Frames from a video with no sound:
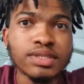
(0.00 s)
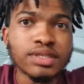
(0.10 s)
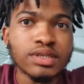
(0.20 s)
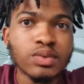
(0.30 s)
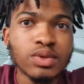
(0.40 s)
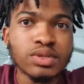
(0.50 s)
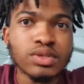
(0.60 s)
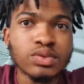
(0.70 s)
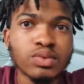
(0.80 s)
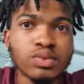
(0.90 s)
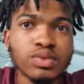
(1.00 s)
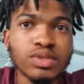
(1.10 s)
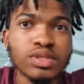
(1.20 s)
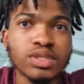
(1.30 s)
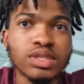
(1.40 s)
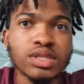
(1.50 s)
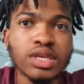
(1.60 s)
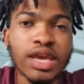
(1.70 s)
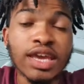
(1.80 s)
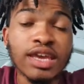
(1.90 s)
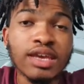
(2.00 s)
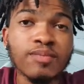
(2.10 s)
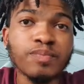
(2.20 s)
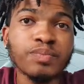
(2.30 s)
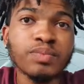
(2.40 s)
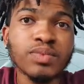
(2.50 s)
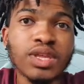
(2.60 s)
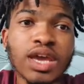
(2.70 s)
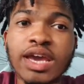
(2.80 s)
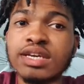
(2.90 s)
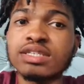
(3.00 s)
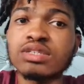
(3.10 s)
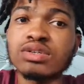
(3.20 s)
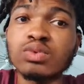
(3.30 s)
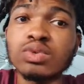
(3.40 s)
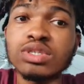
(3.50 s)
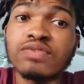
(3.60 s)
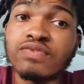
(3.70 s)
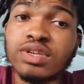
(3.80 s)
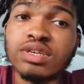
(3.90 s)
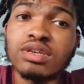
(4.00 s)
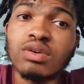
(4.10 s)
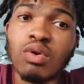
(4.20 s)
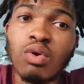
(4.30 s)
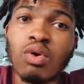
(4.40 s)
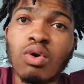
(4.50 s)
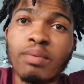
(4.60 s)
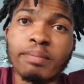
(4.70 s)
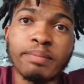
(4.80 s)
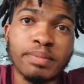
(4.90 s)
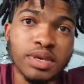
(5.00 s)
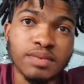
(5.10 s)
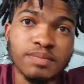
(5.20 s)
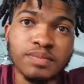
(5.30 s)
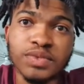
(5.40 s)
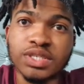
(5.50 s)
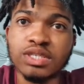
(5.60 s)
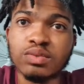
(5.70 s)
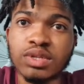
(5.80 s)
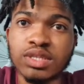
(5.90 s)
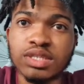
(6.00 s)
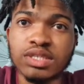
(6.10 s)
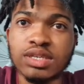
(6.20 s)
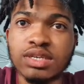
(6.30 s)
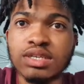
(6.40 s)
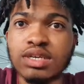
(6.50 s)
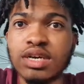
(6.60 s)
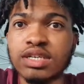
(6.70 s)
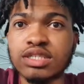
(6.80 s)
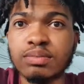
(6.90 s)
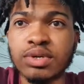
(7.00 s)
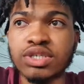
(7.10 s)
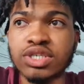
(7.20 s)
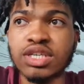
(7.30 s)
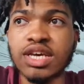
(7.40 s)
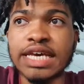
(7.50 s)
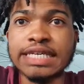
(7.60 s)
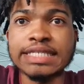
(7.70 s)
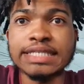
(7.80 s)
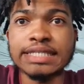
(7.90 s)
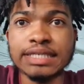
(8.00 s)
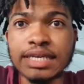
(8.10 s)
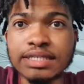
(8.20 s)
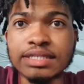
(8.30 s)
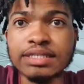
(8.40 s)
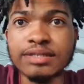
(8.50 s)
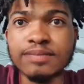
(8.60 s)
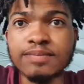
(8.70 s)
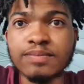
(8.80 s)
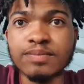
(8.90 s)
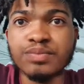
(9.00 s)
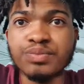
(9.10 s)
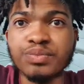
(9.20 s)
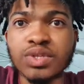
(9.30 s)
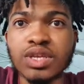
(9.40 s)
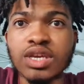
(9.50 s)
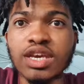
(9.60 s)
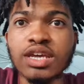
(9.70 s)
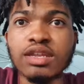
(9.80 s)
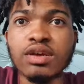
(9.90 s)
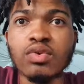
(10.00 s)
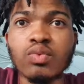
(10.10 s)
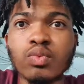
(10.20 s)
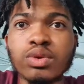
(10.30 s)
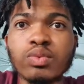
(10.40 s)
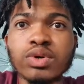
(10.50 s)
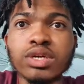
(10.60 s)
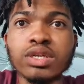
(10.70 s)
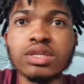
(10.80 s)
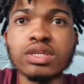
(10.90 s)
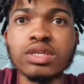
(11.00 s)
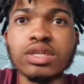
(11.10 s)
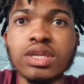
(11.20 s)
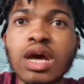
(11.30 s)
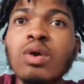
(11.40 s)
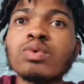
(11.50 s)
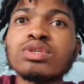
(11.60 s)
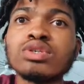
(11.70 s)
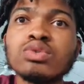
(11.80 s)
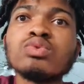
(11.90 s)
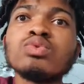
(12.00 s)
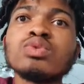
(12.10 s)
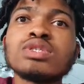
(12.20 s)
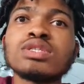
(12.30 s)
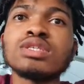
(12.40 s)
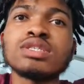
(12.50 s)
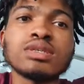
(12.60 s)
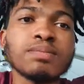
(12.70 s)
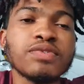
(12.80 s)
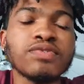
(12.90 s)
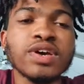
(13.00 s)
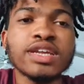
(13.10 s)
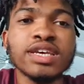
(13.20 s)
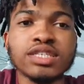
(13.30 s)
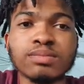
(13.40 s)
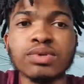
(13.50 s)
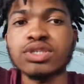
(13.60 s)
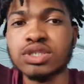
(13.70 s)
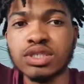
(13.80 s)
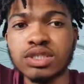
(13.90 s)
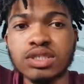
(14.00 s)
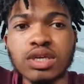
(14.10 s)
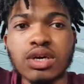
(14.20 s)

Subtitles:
is equal to A exclusively or B. This is what this expression says. Again, we will now use these simplified expressions